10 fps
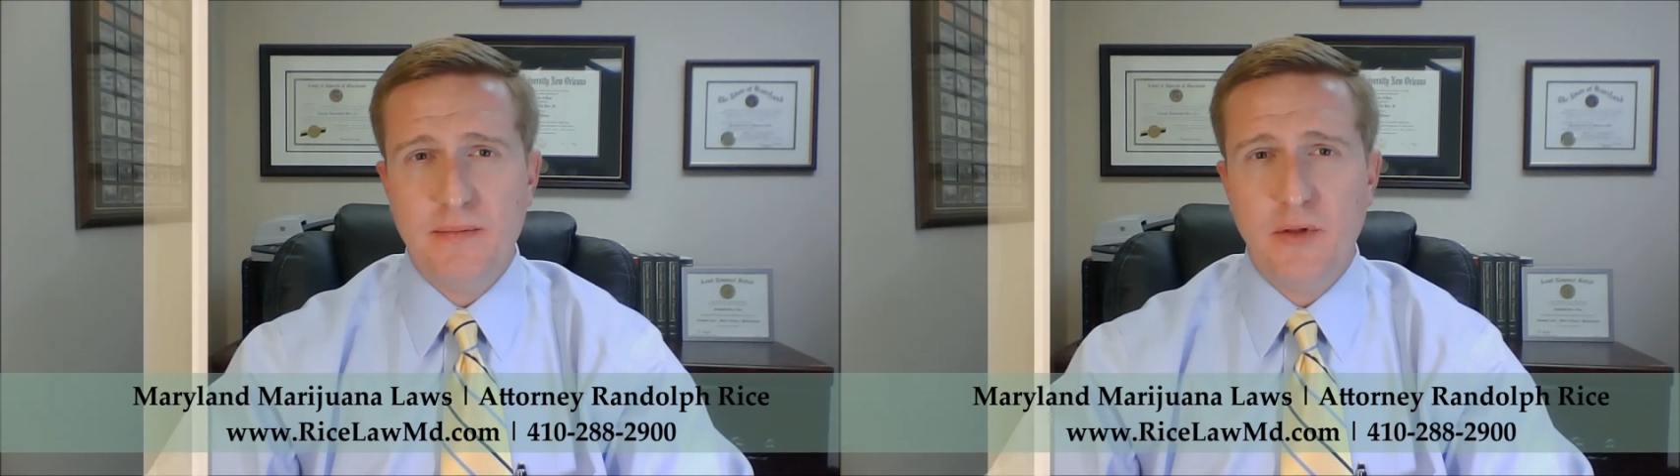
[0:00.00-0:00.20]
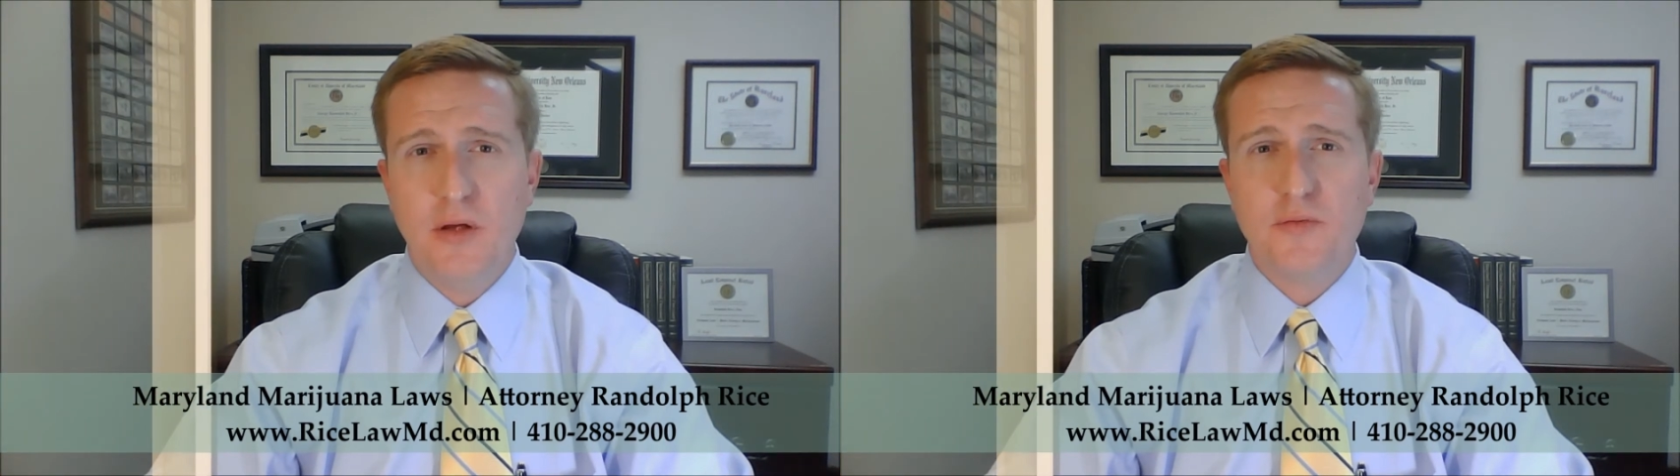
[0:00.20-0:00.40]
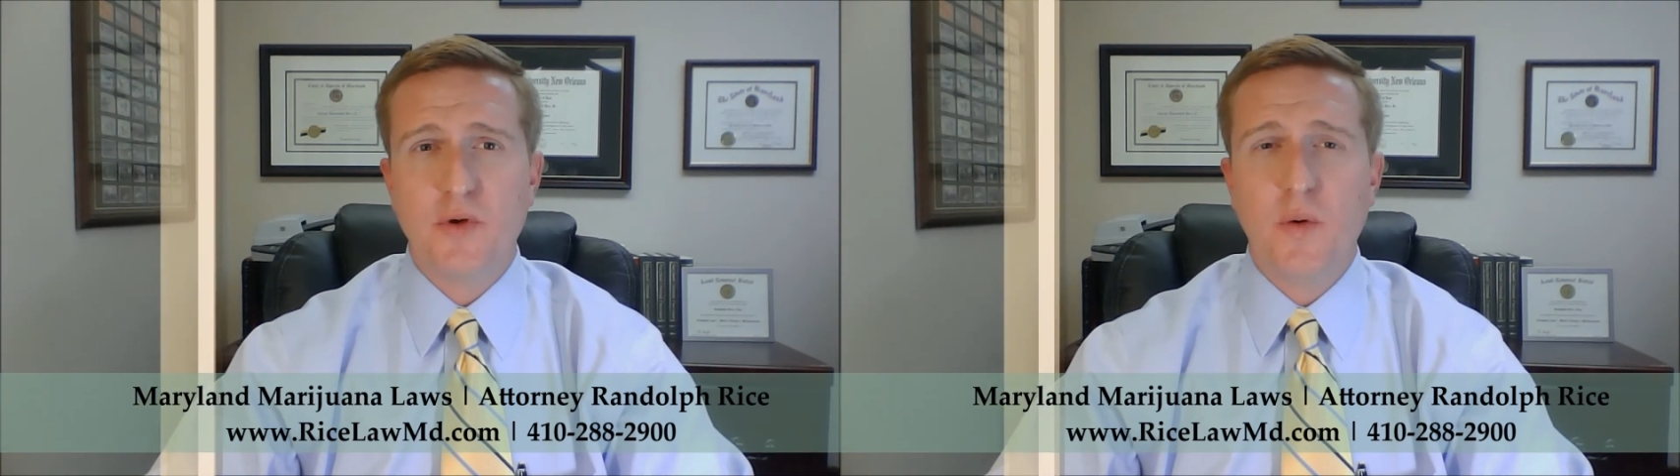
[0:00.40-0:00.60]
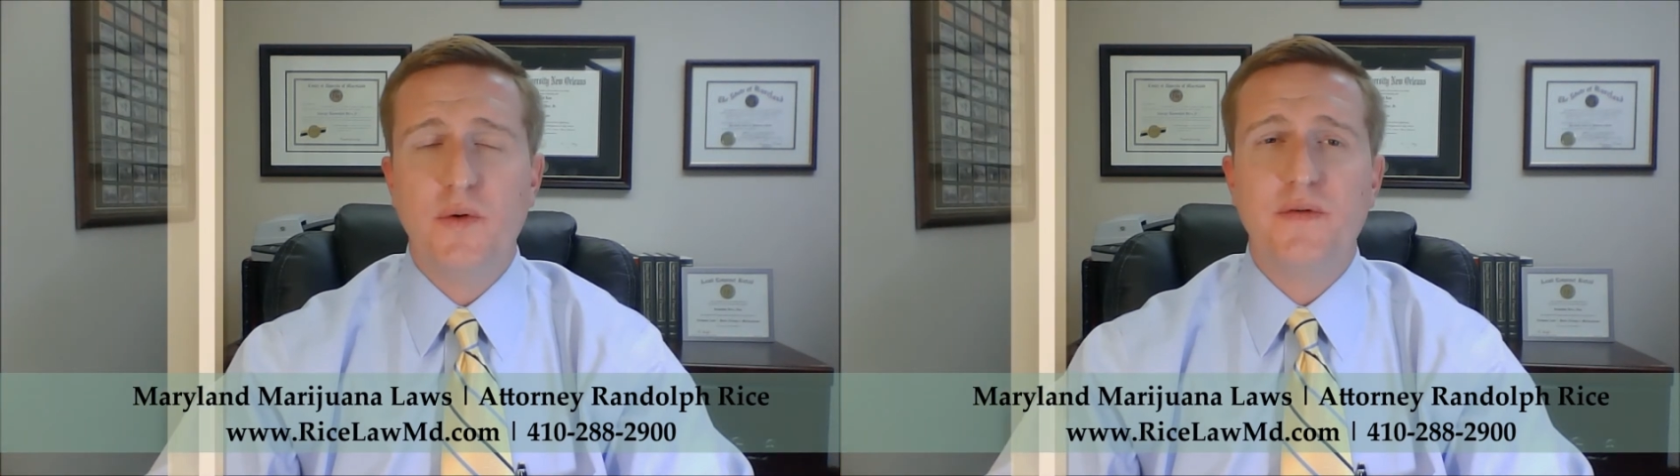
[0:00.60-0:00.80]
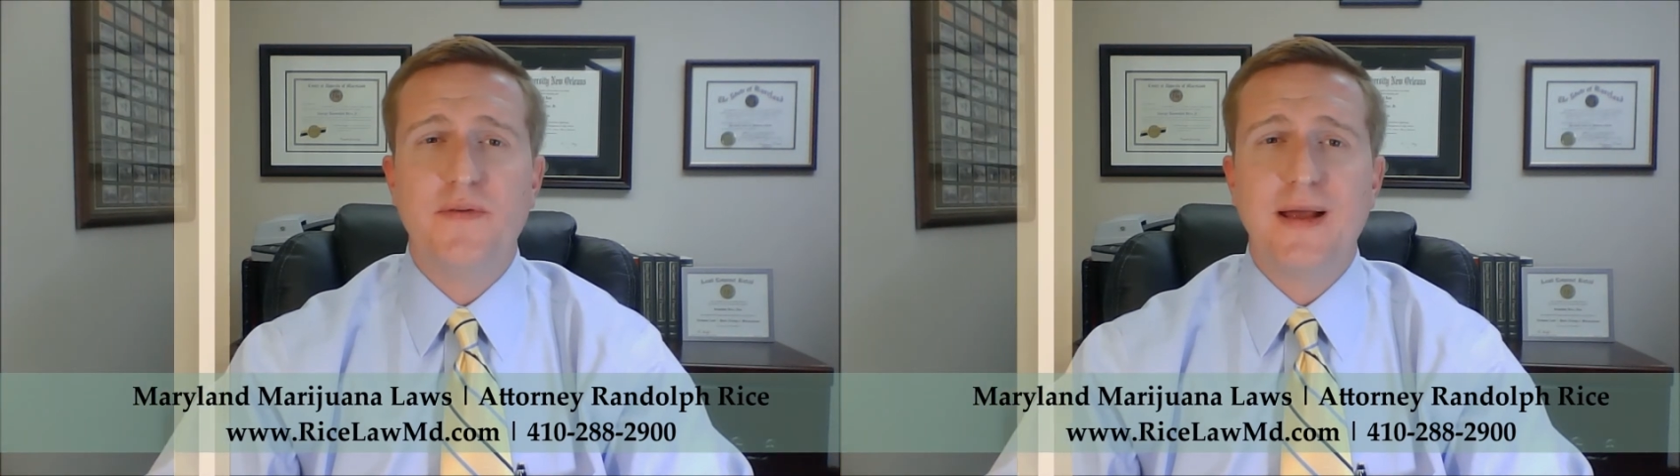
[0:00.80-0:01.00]
laws will go
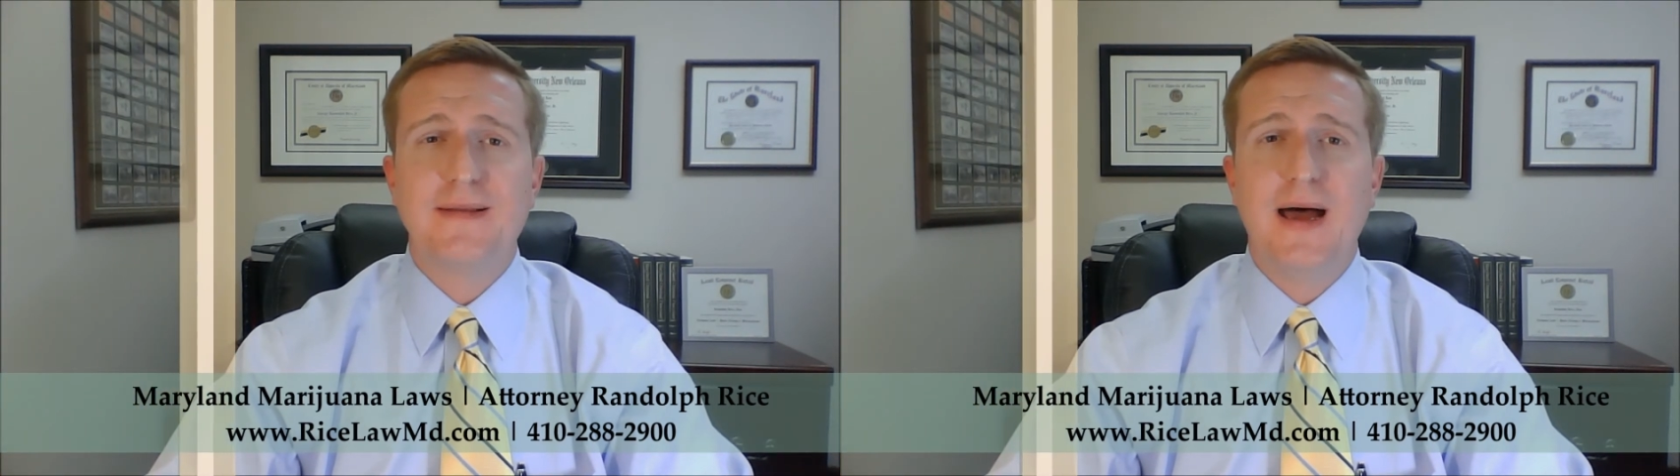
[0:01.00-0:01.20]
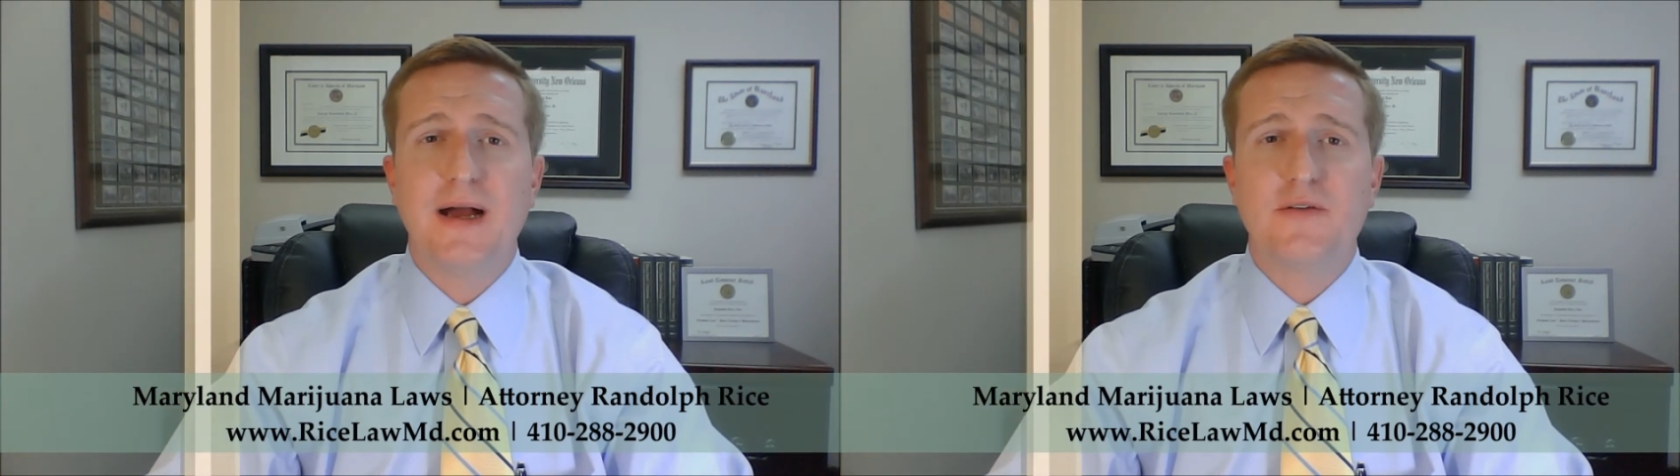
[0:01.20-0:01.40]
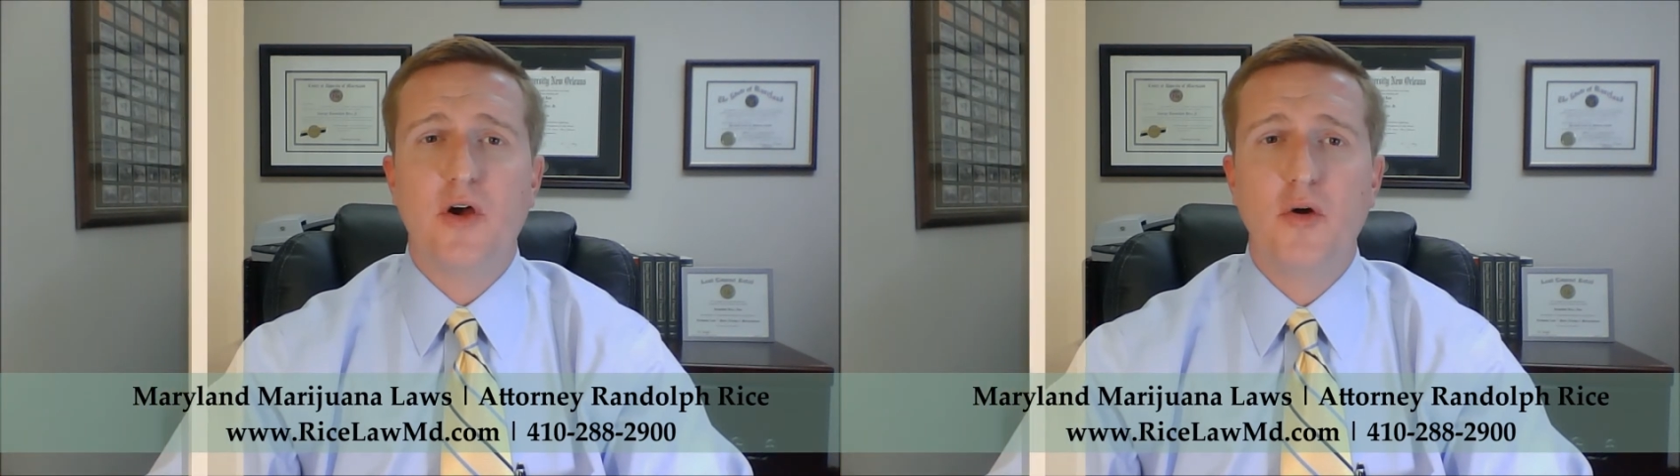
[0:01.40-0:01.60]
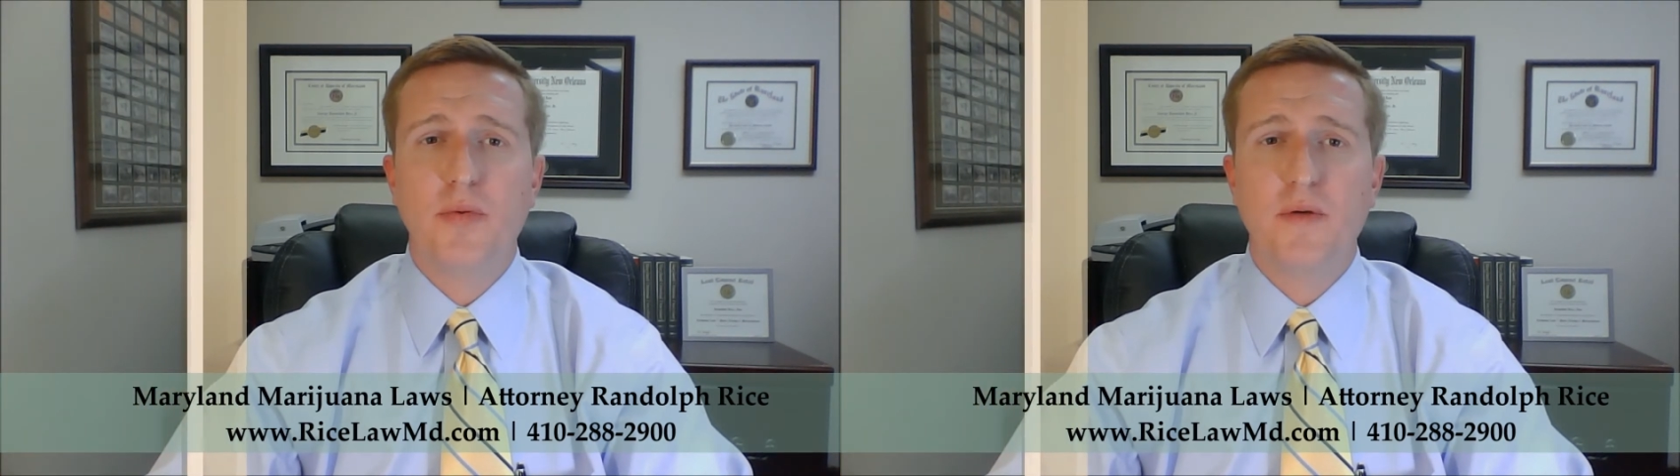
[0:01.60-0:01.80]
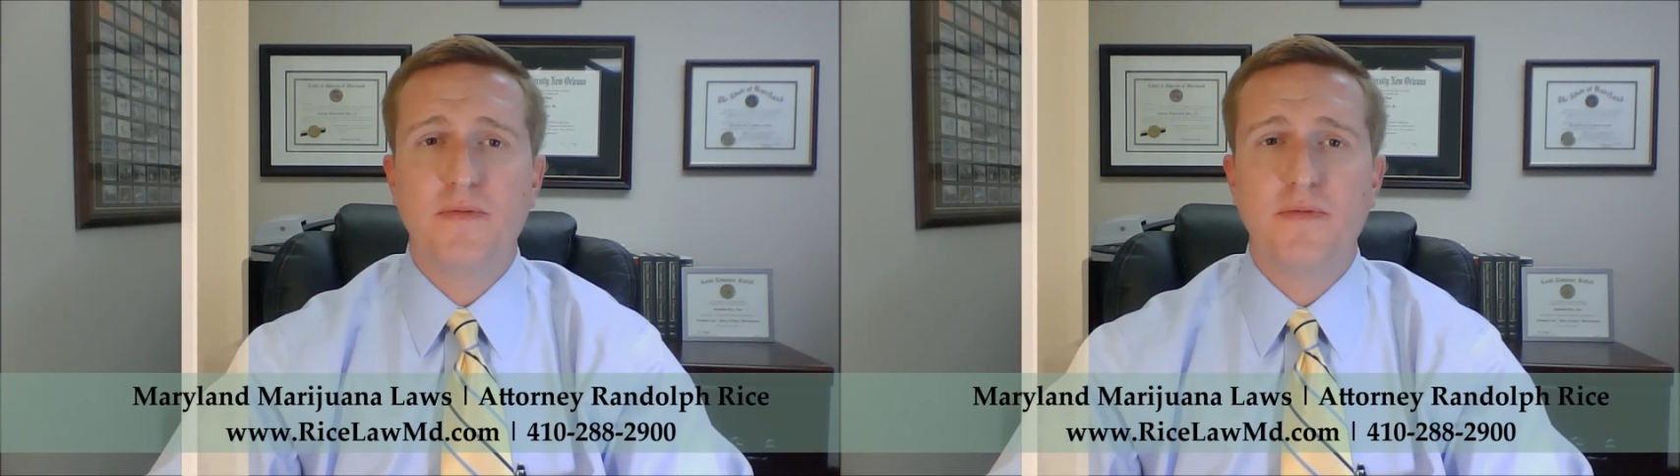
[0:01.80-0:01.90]
into effect October